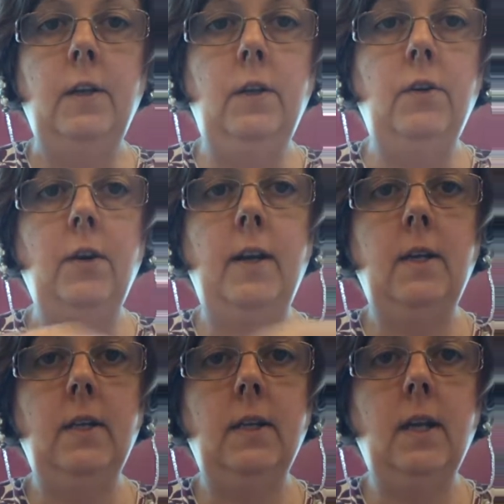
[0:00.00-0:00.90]
You're trying to
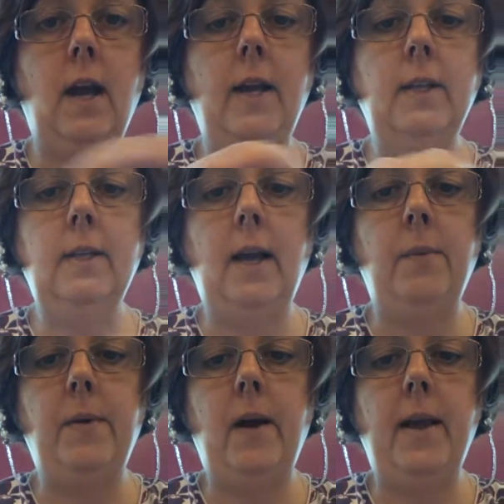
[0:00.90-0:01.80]
disguise
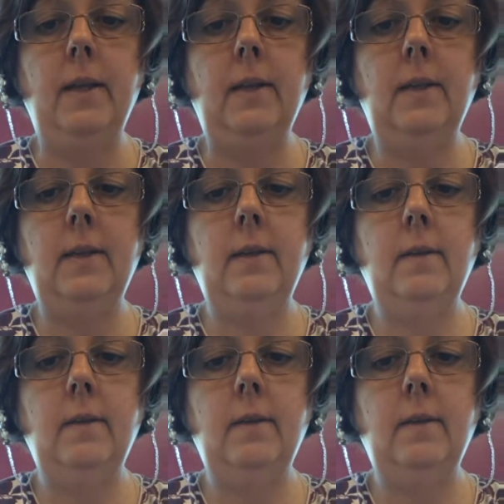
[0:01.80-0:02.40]
that bias.